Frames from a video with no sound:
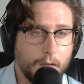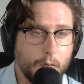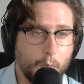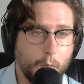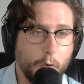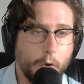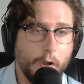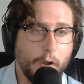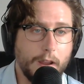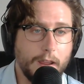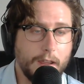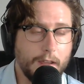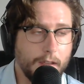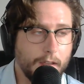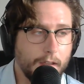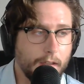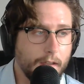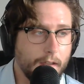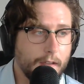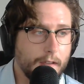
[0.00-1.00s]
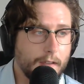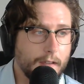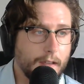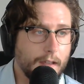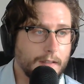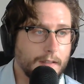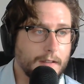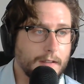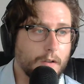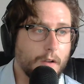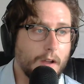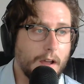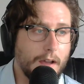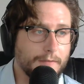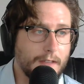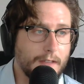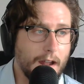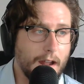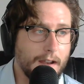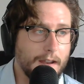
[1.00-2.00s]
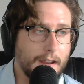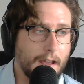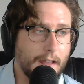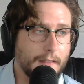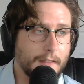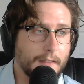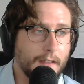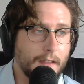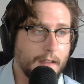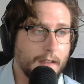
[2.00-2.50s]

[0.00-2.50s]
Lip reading: worthy, and they don't have that yet.